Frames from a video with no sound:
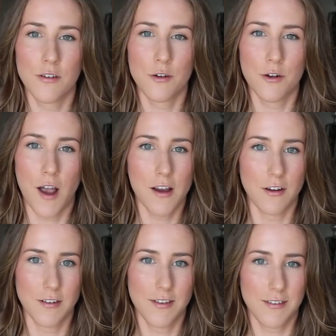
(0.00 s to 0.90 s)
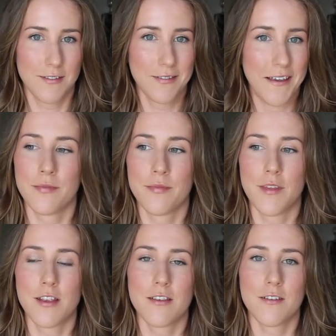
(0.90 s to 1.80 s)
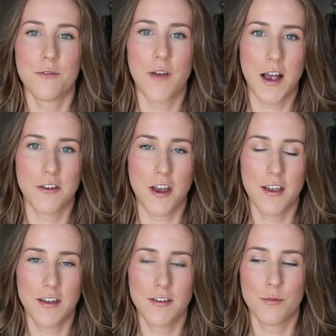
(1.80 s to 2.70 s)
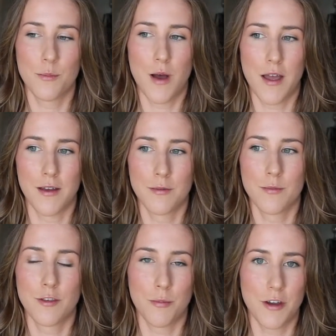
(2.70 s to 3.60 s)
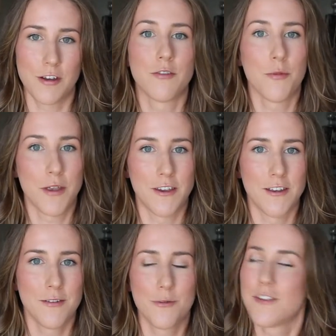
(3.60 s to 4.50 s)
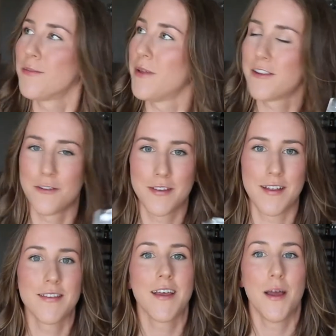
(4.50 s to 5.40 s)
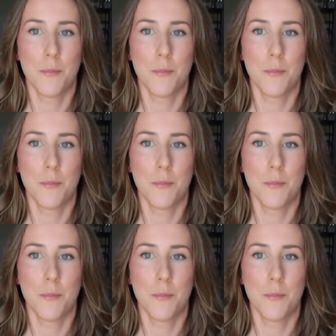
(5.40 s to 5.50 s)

Crackers. Let's fact check my subjective opinion, which makes no sense.